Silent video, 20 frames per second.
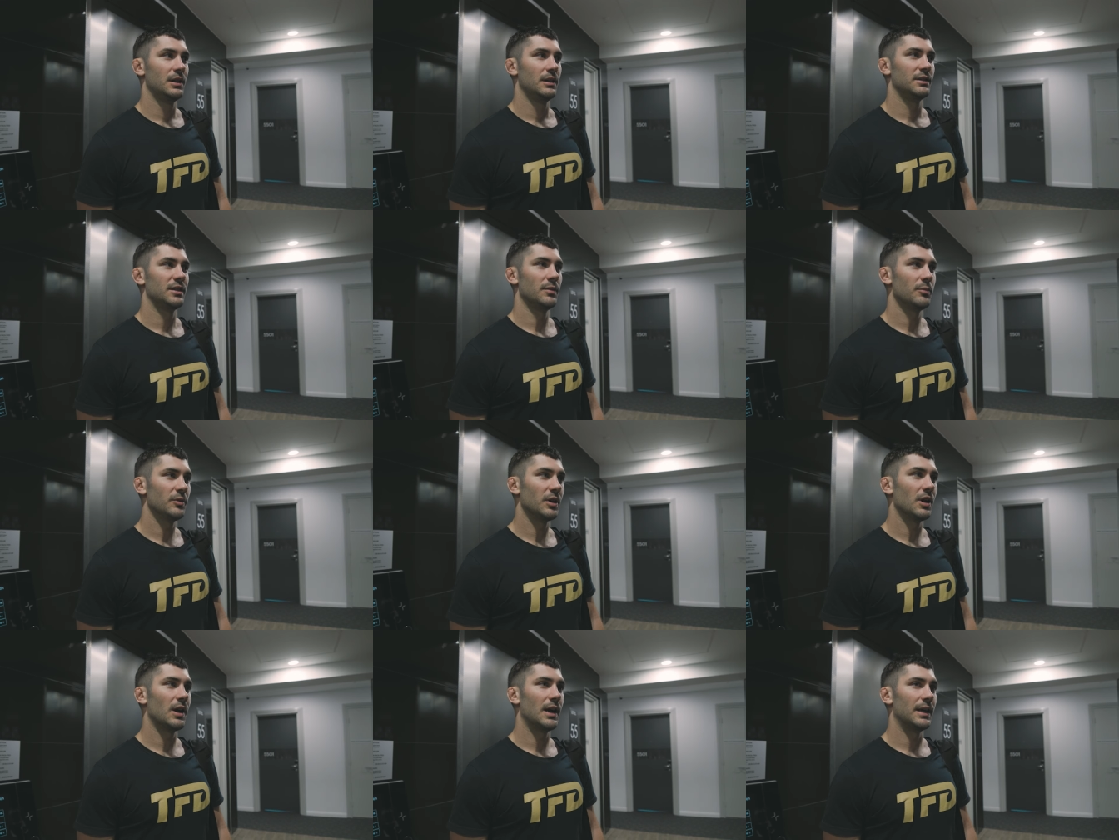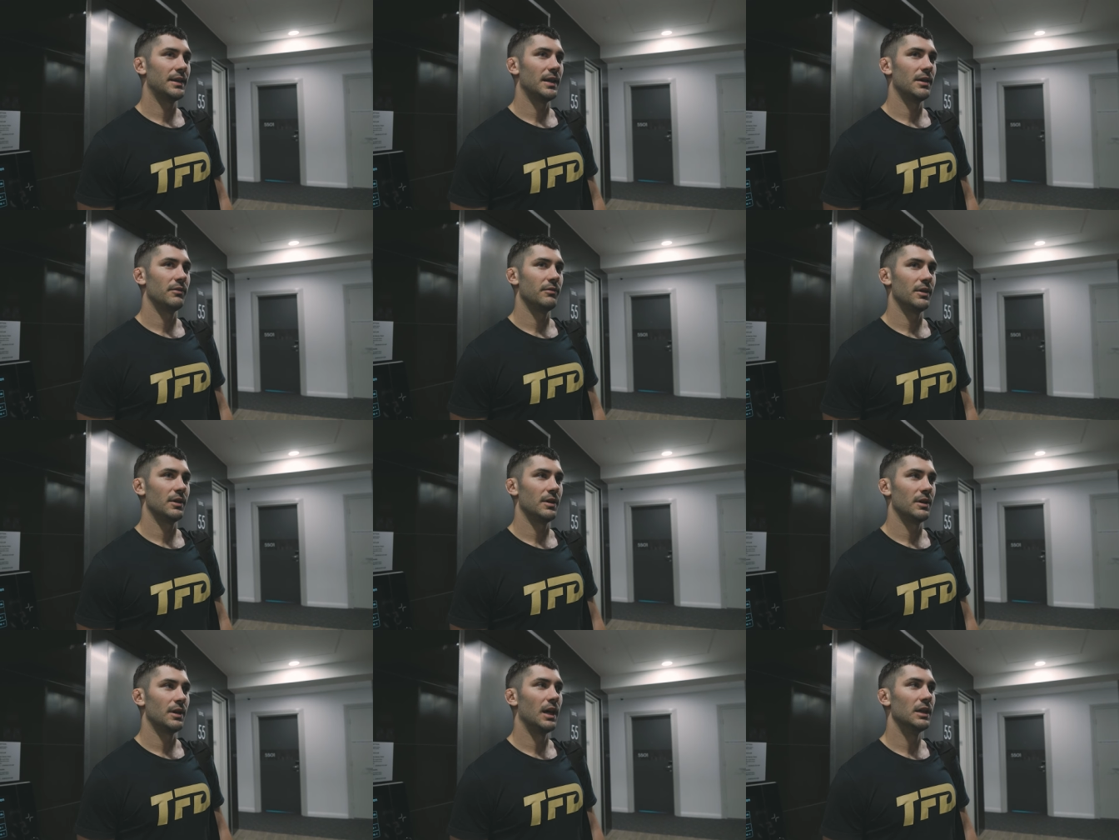some of the guys have
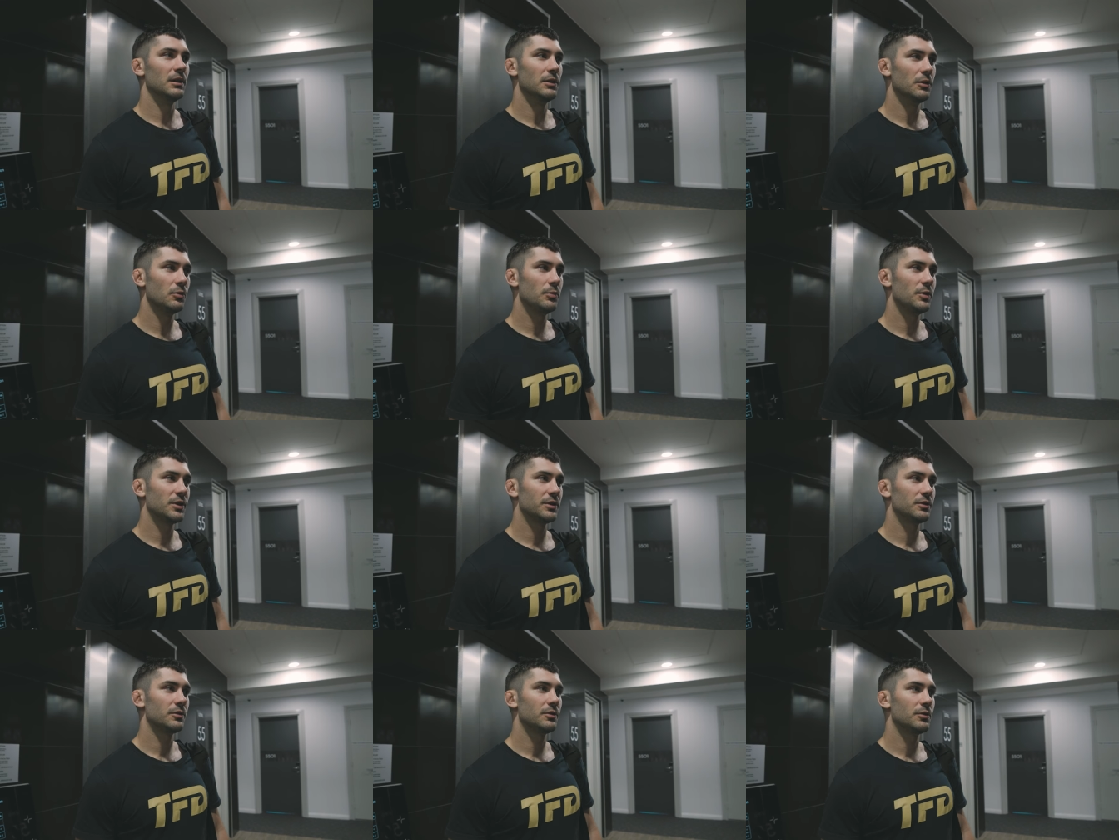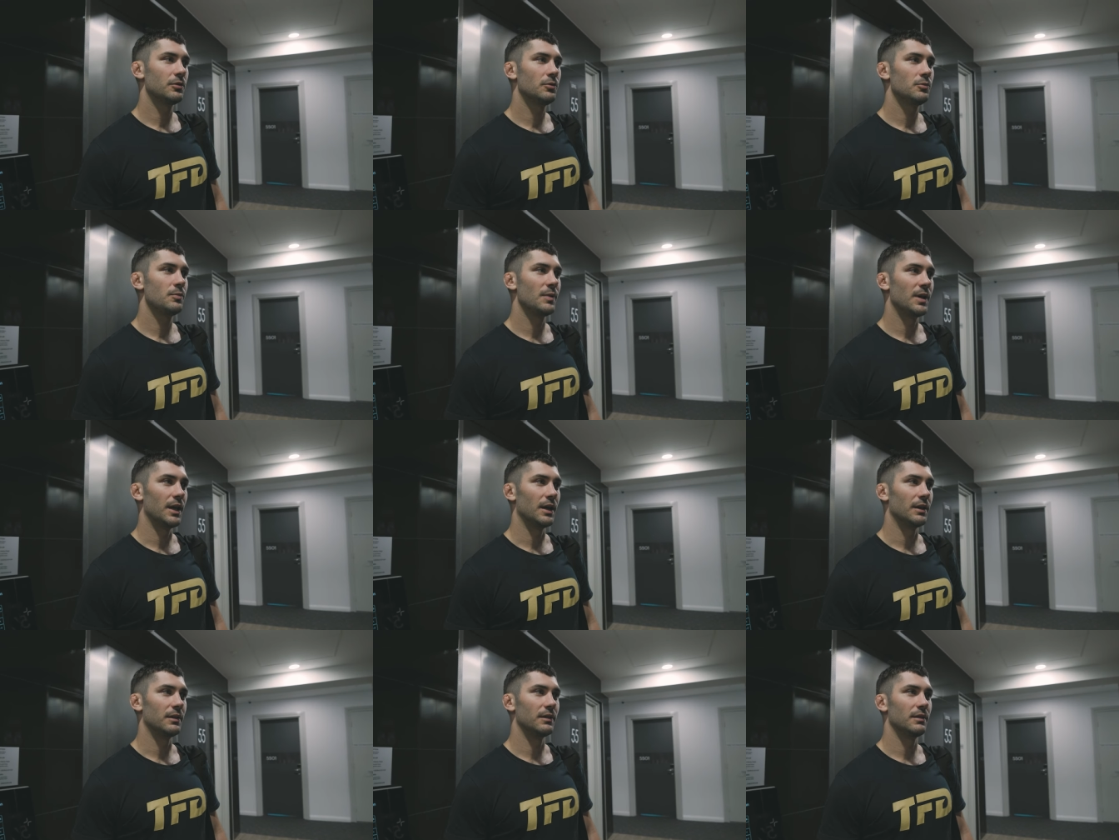a, a little bit to do,
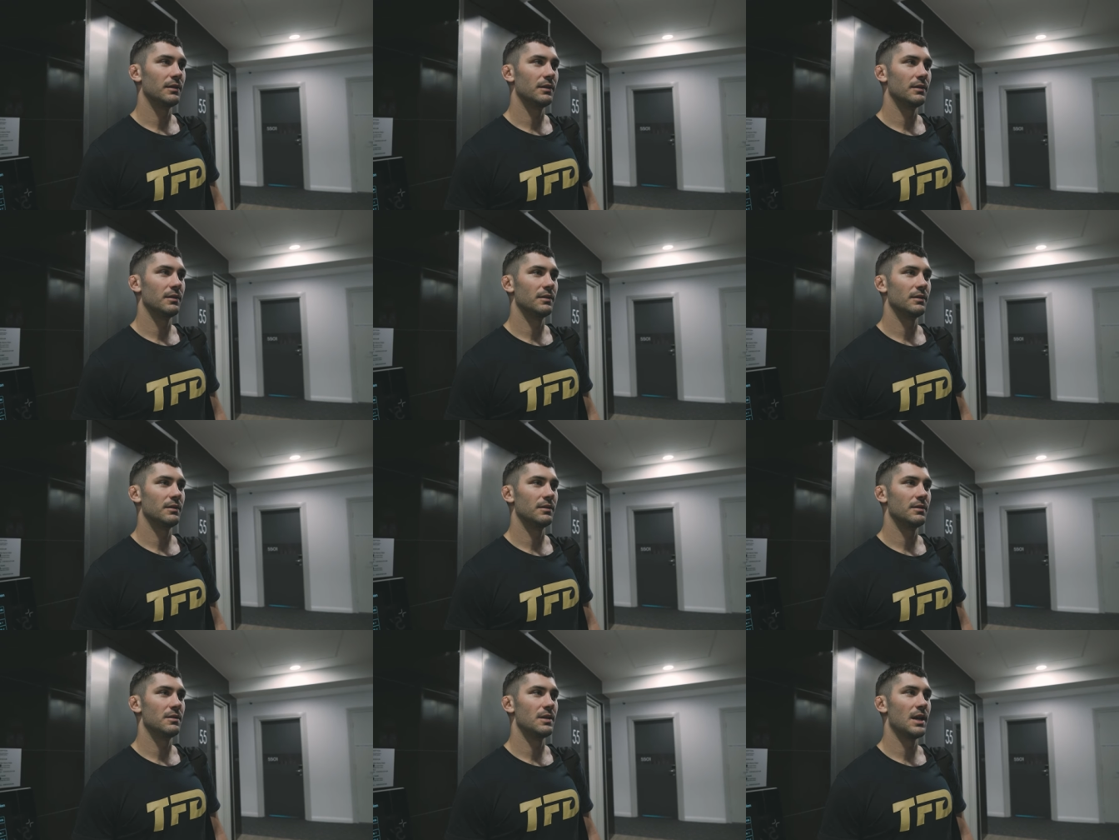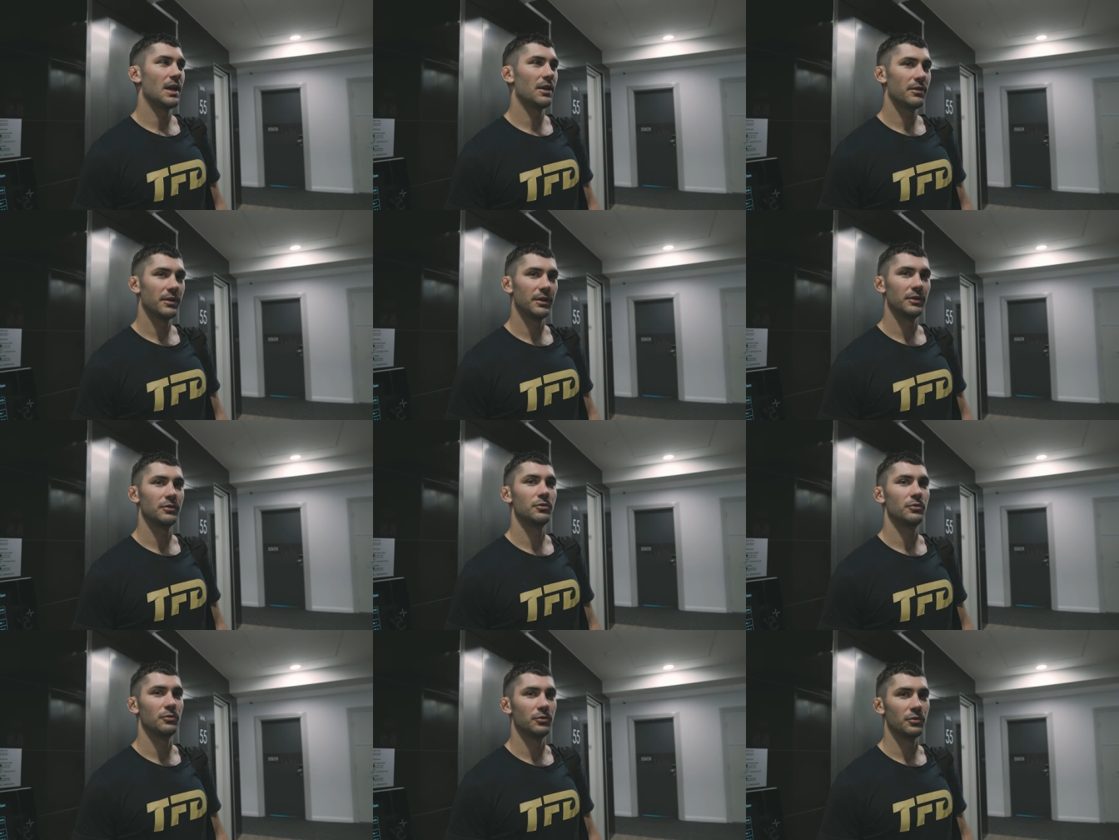but
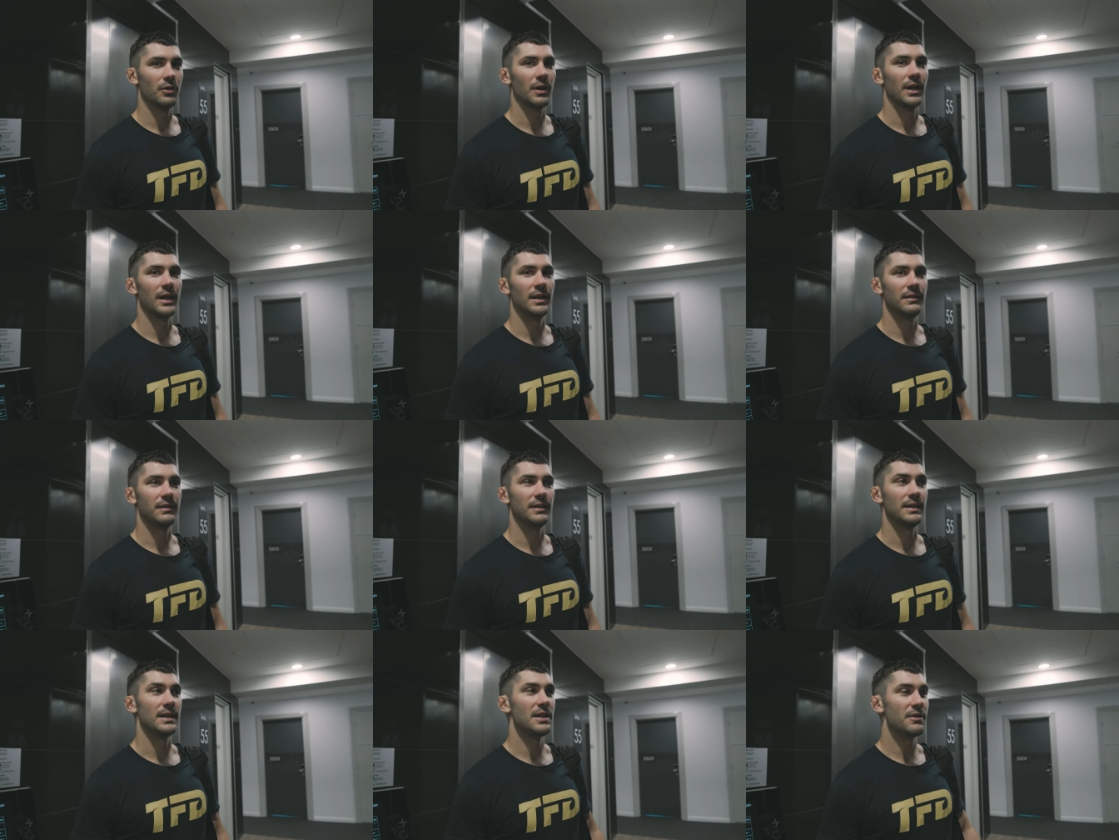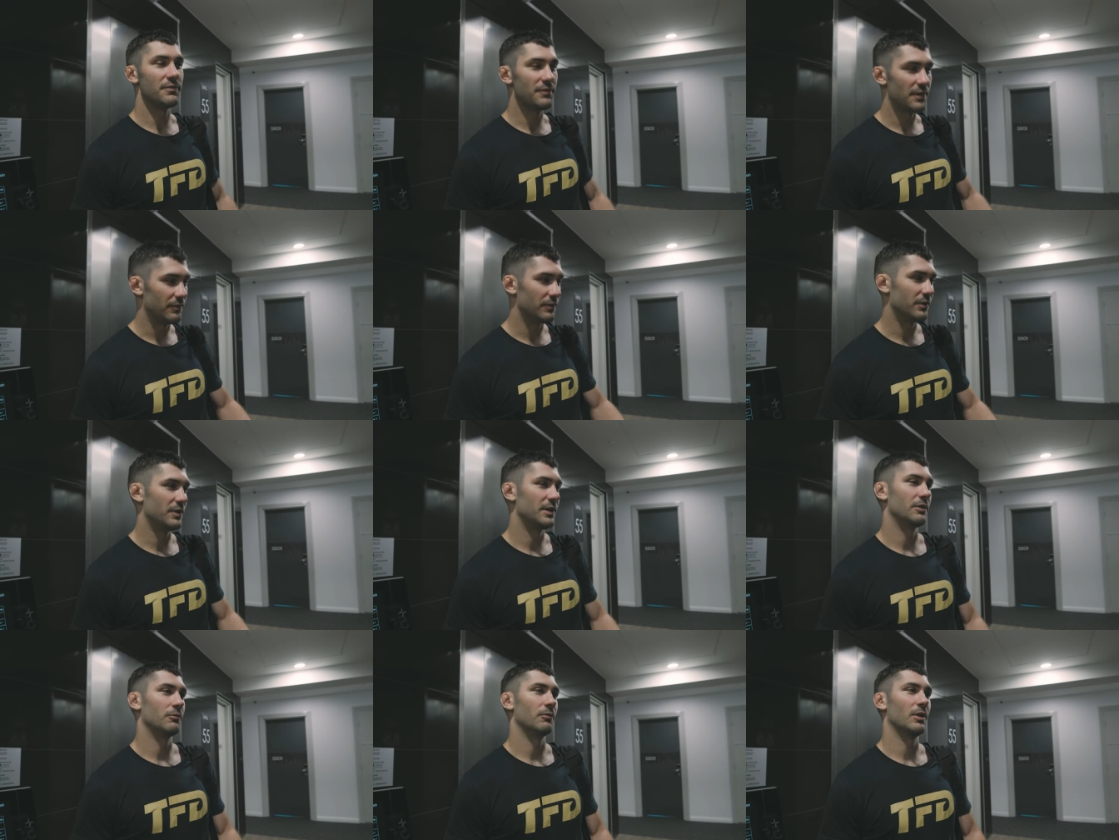nothing too crazy if
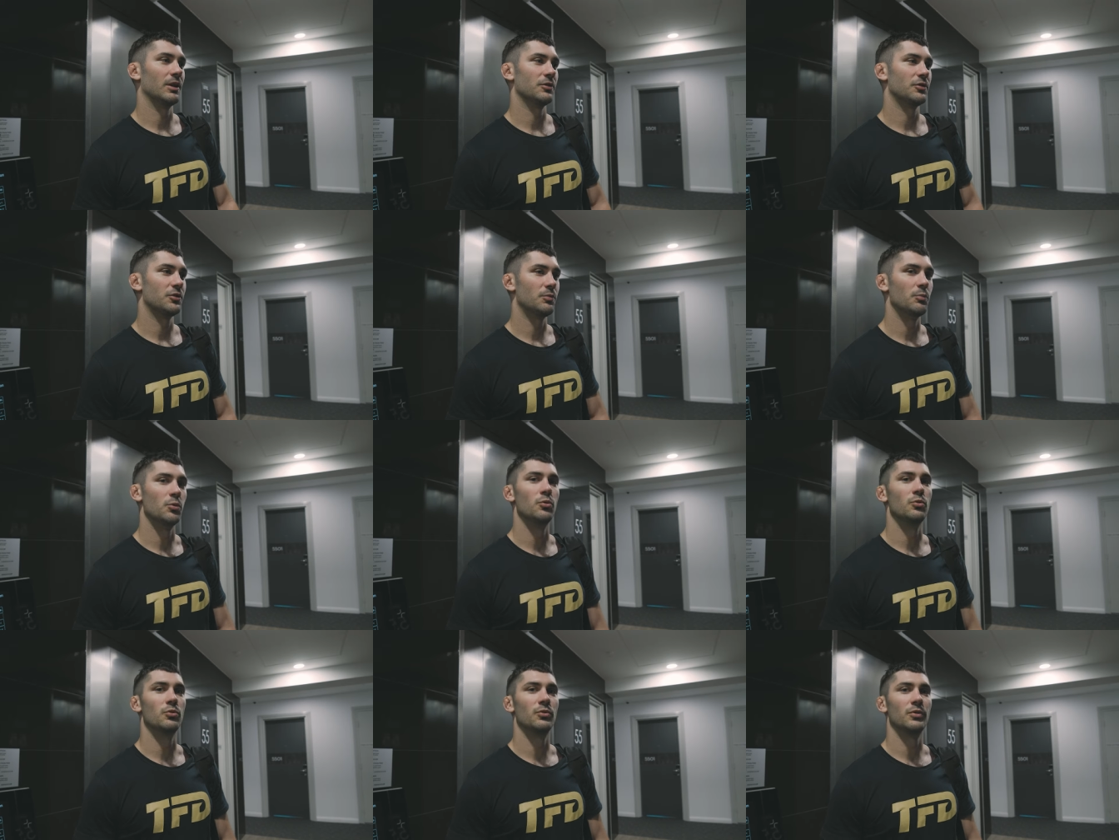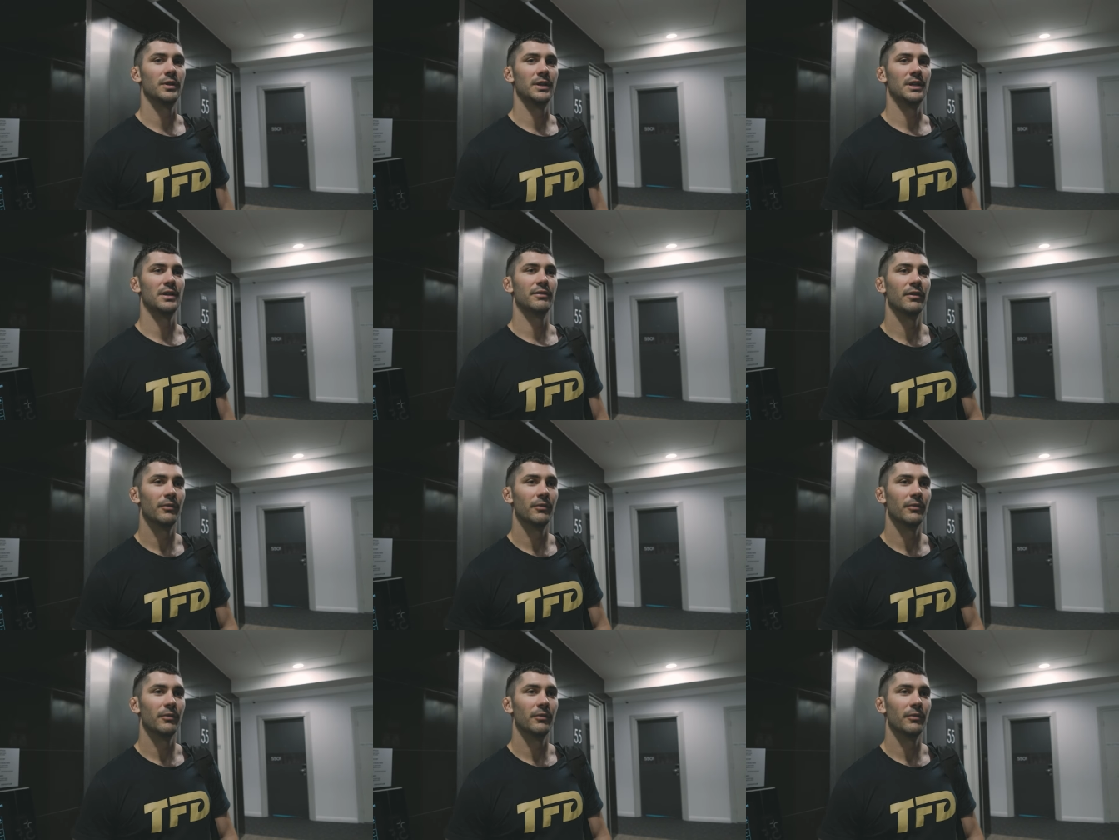everything runs smoothly,